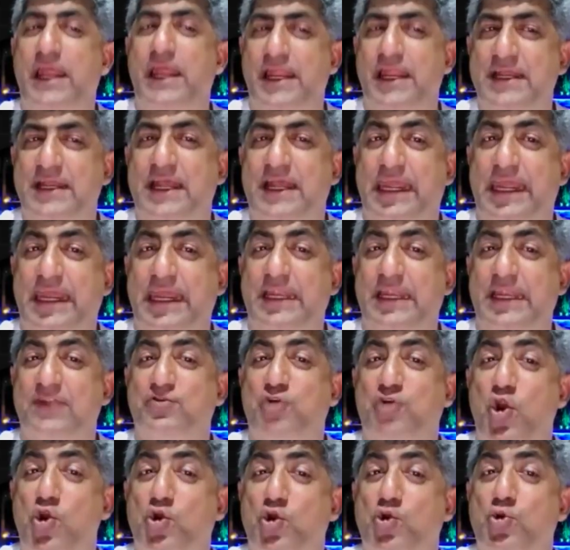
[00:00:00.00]
In cricket, it's
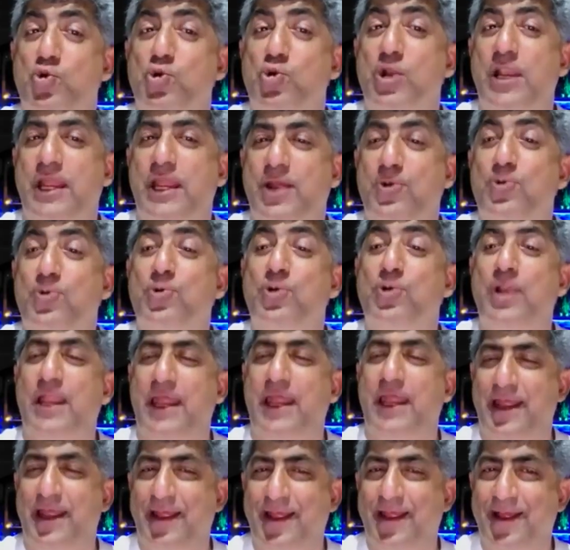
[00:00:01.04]
called googly. Googly.
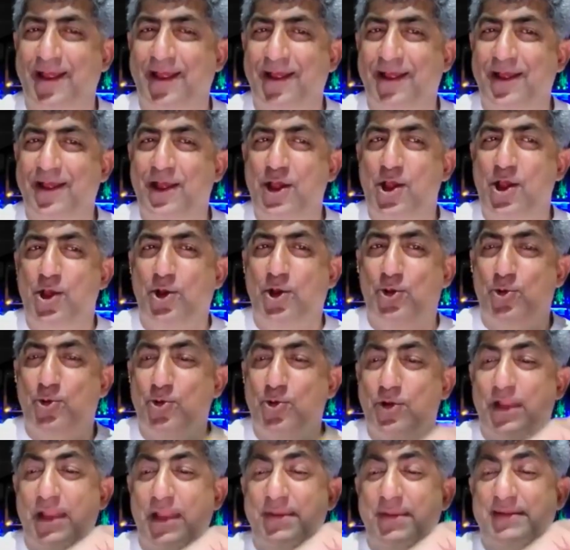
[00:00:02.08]

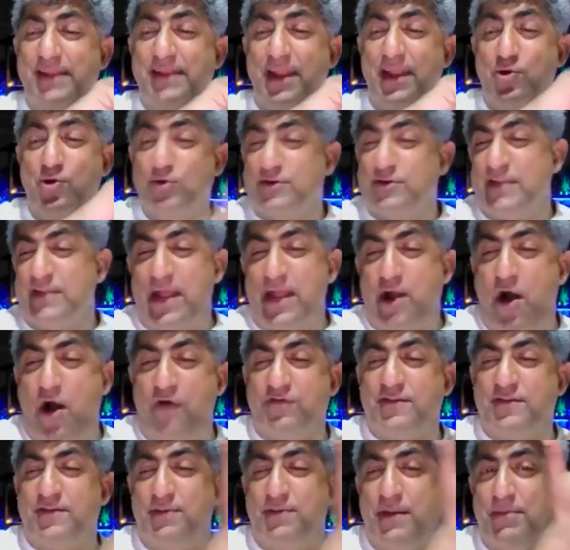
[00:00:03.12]
Googly means it looks like
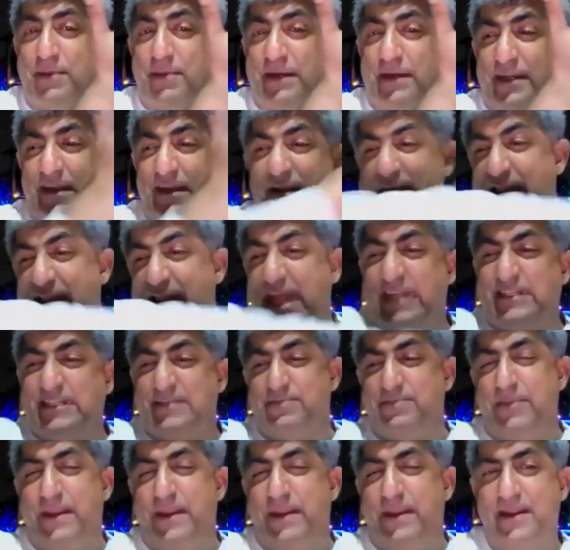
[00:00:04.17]
off spin, but it is leg
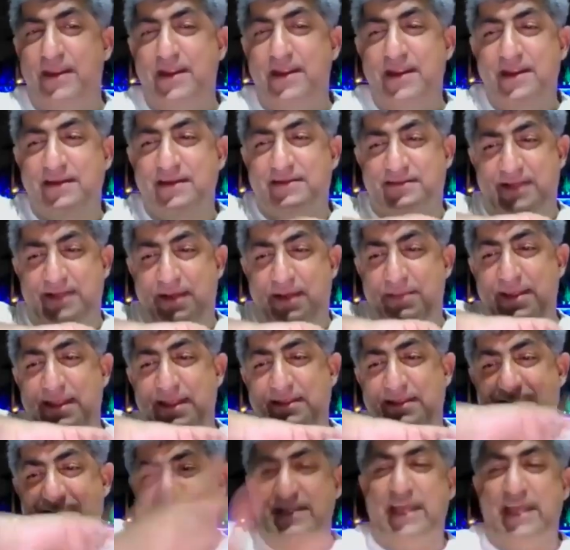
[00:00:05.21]
spin. It's
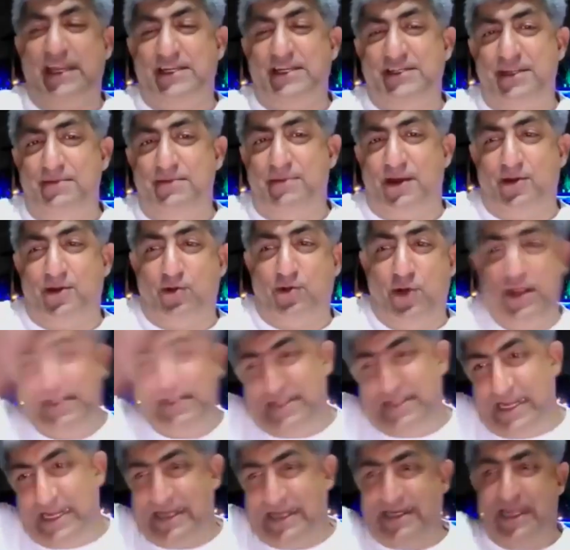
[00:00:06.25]
coming this direction, but
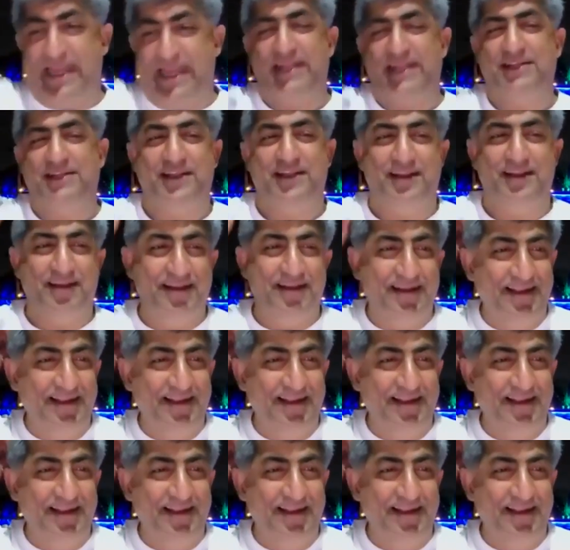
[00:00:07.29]
going that direction.